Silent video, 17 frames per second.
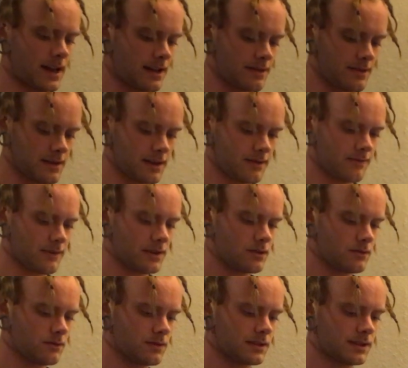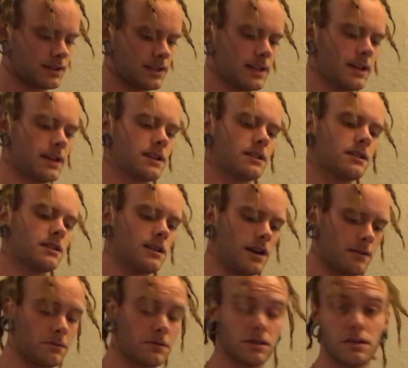I think if I do this again,
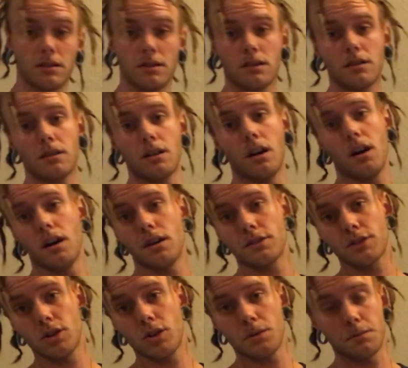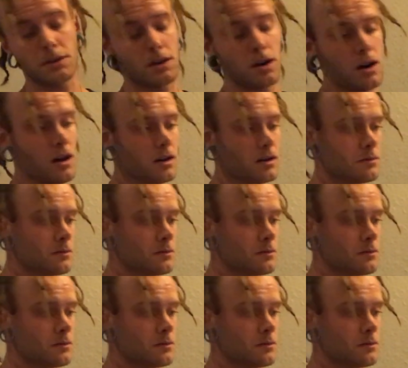I'm gonna sew up the collar